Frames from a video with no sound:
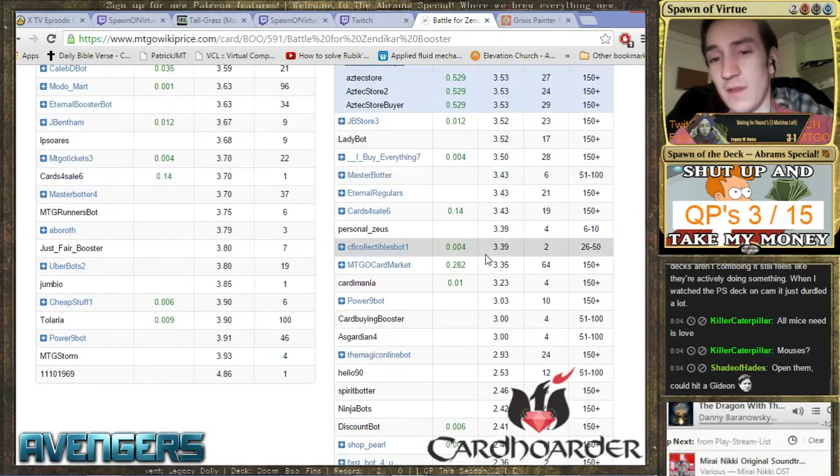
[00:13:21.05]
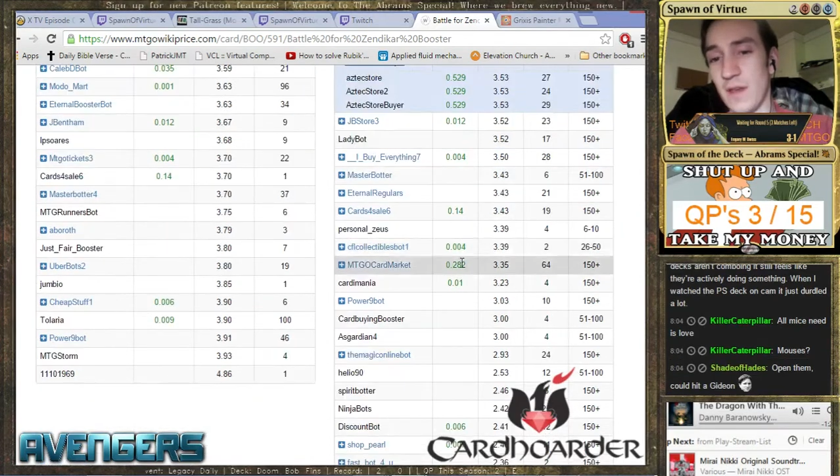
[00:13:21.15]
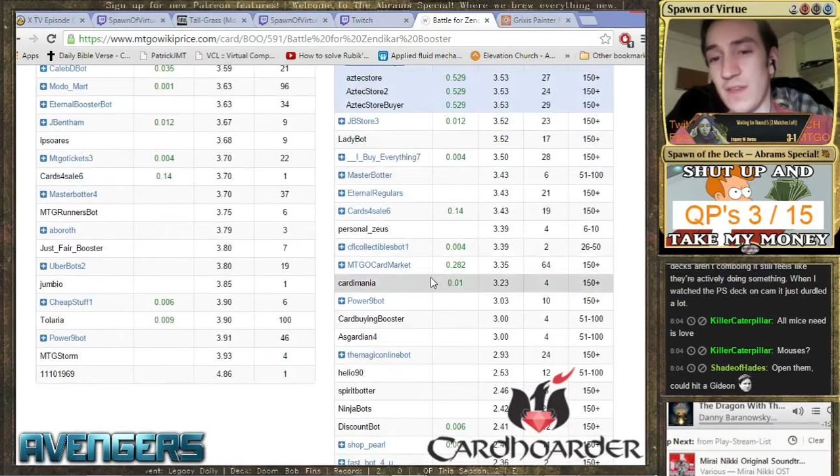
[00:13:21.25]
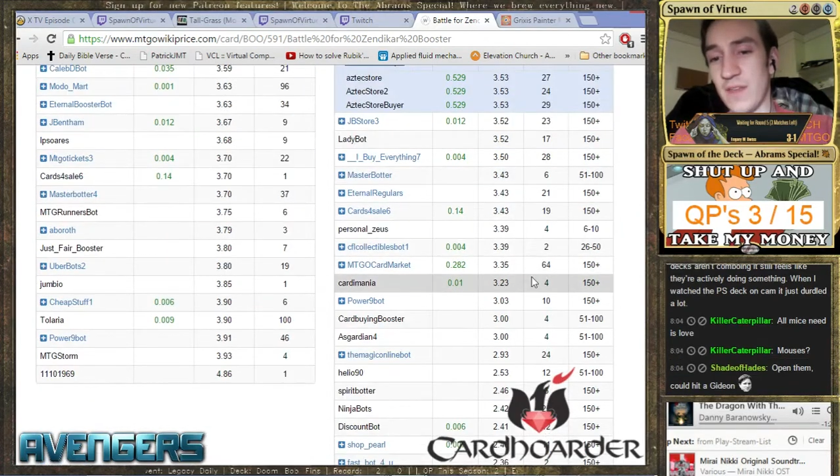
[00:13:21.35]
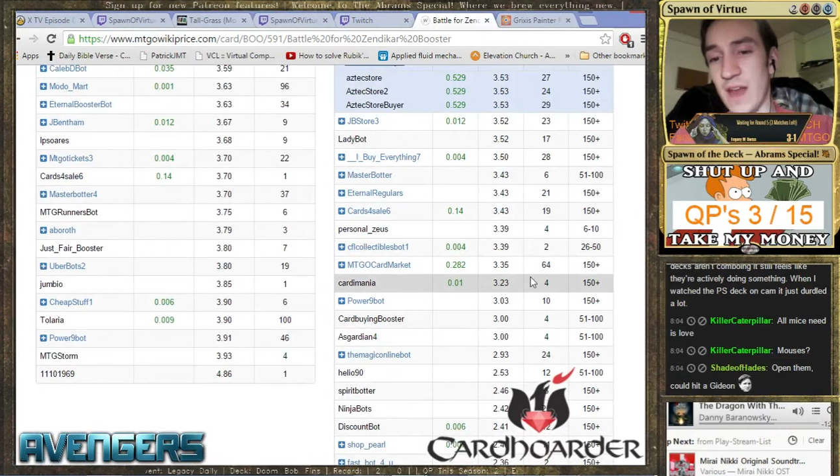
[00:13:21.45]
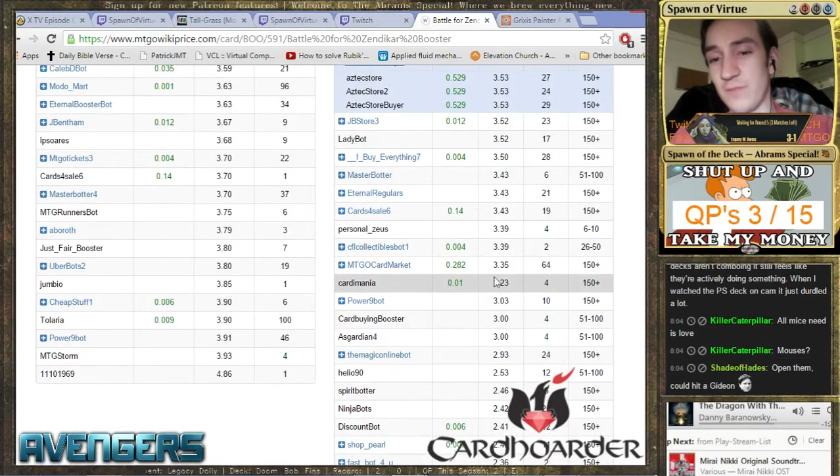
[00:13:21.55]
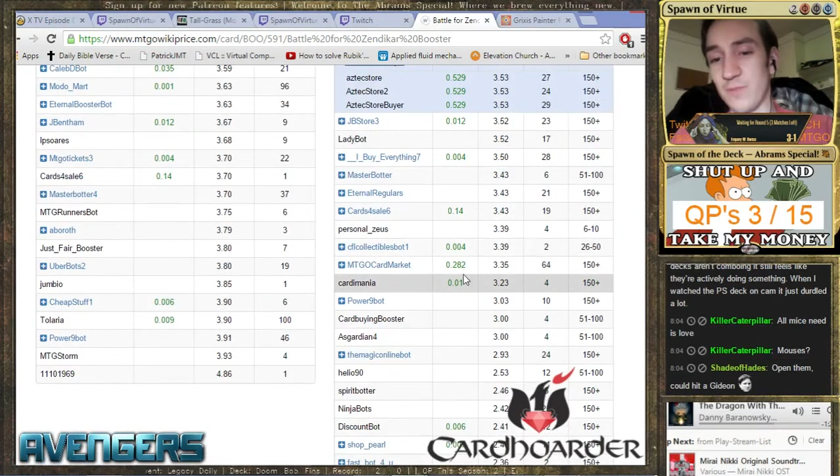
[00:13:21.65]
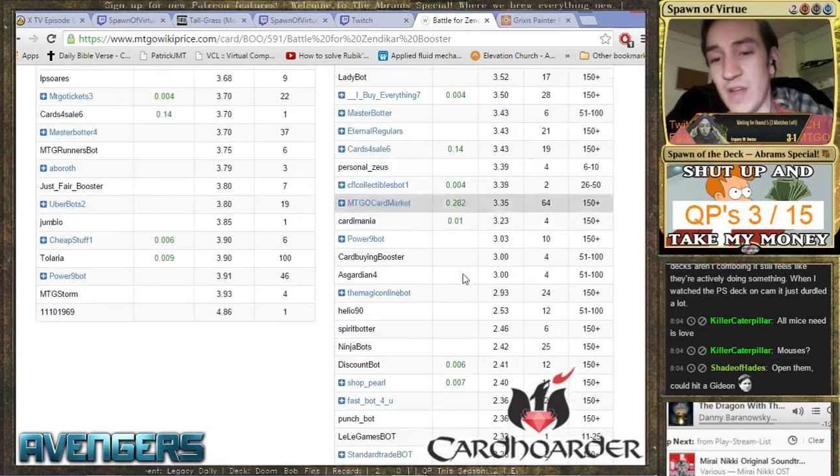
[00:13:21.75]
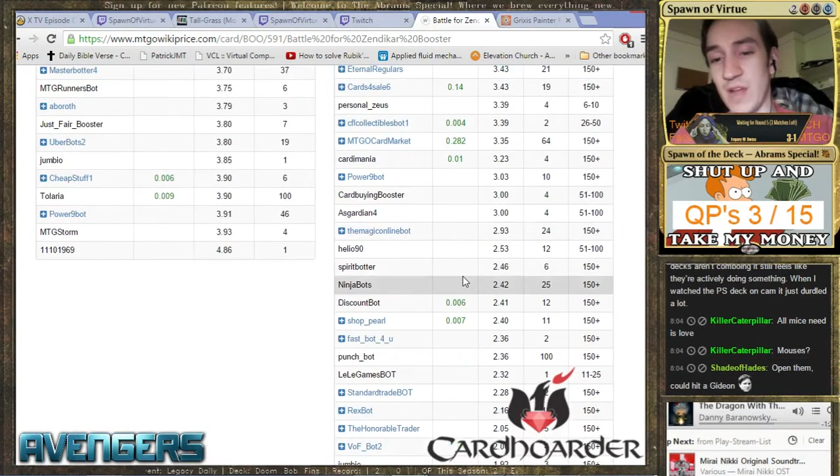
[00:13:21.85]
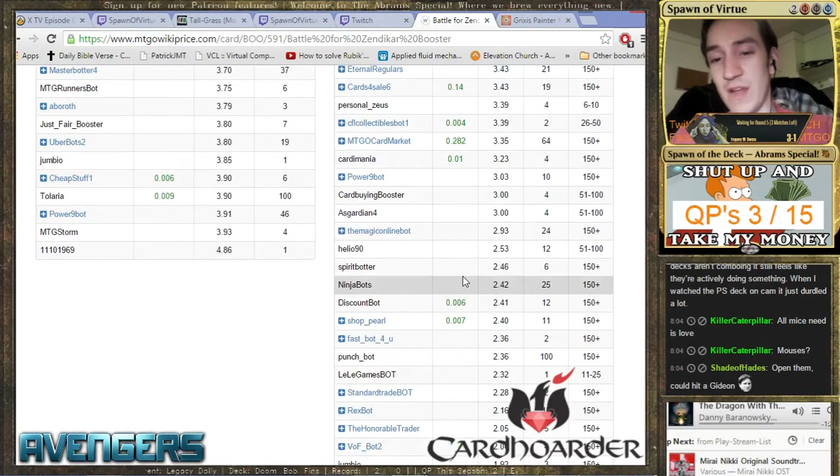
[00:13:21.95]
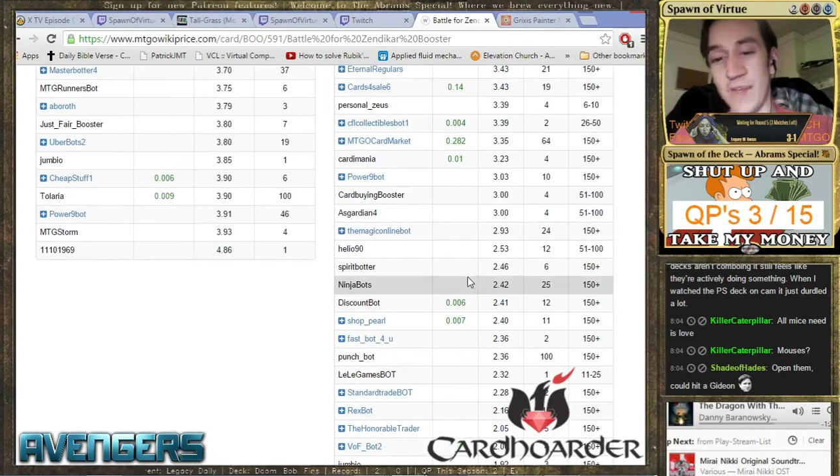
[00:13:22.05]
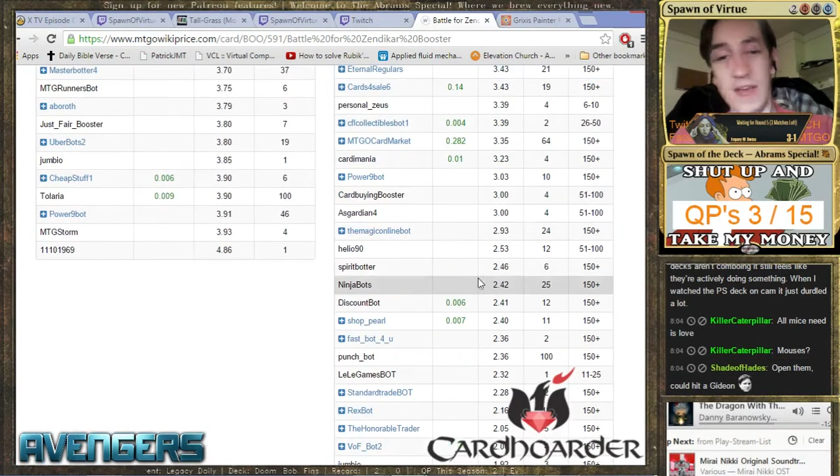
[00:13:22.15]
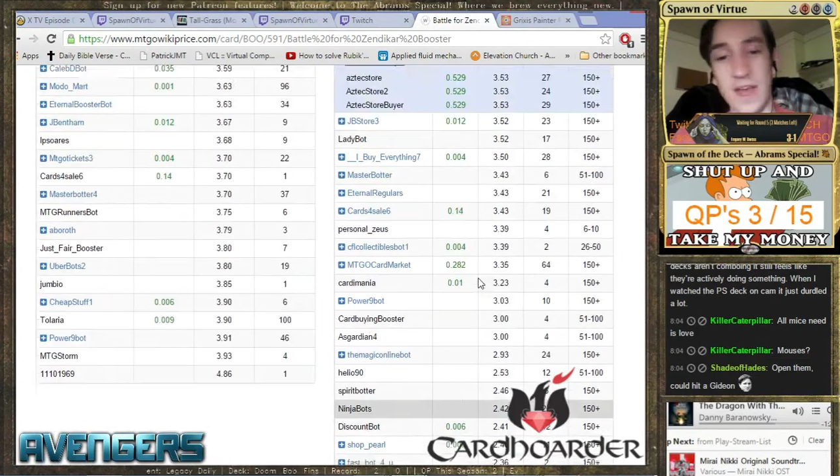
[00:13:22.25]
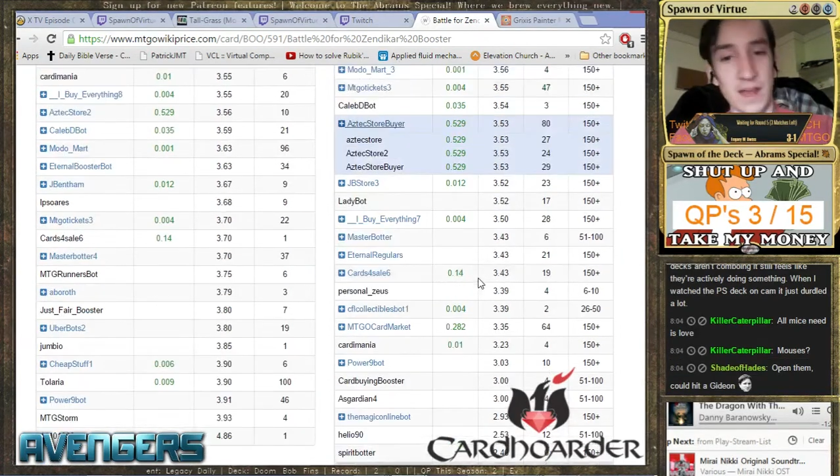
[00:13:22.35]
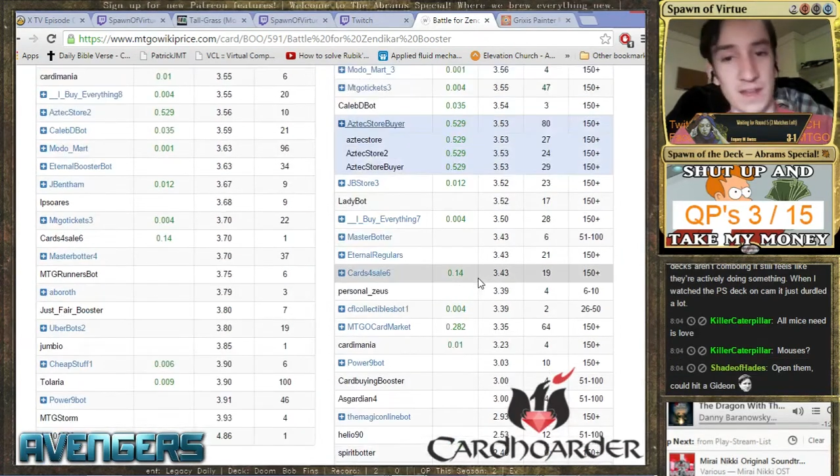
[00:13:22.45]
And then beyond that,